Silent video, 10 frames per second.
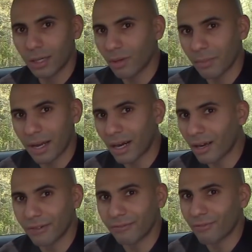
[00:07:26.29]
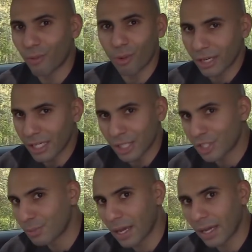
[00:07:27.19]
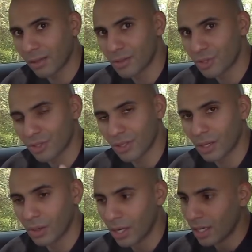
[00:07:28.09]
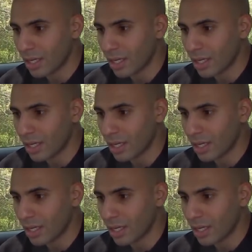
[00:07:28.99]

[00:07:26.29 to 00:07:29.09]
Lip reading: weigh about 140-ish pounds or so.